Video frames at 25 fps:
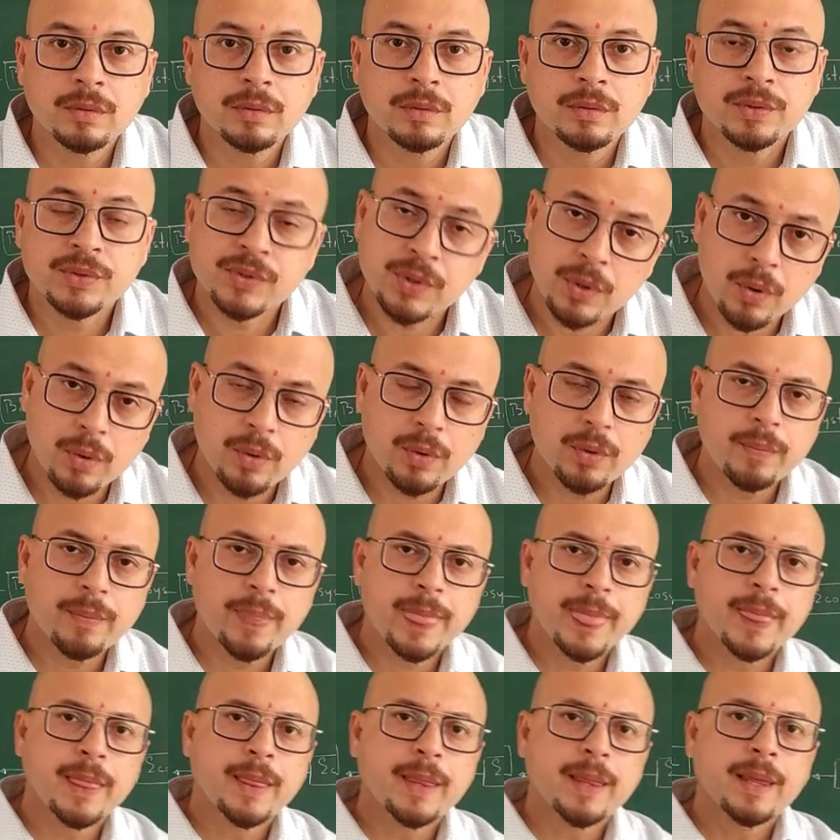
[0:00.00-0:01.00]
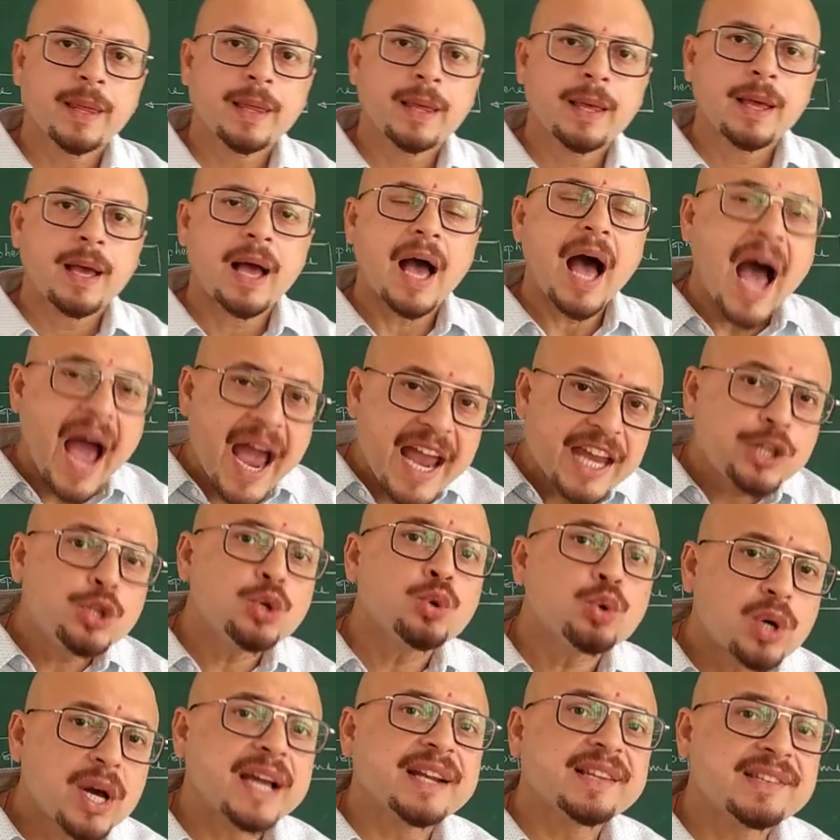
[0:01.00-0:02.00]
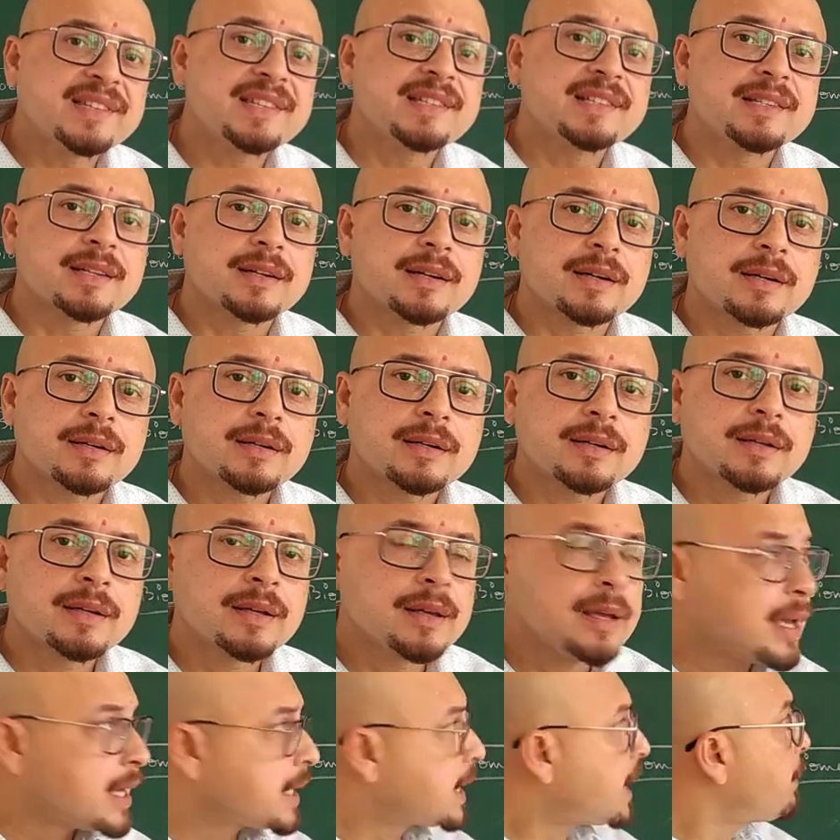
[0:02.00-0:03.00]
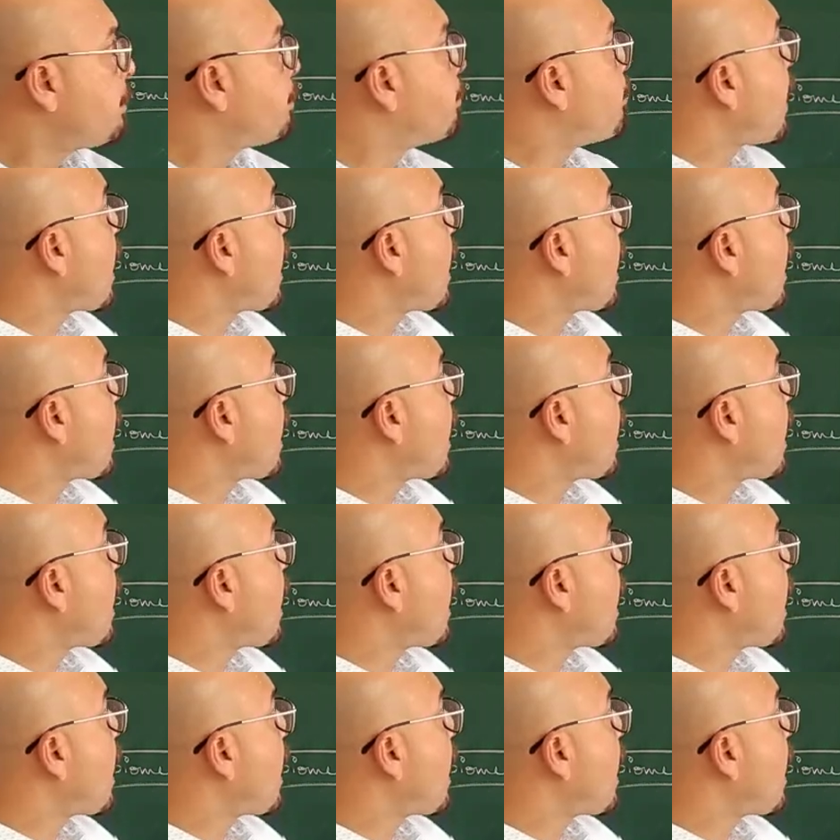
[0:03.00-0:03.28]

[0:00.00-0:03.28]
So I do consider that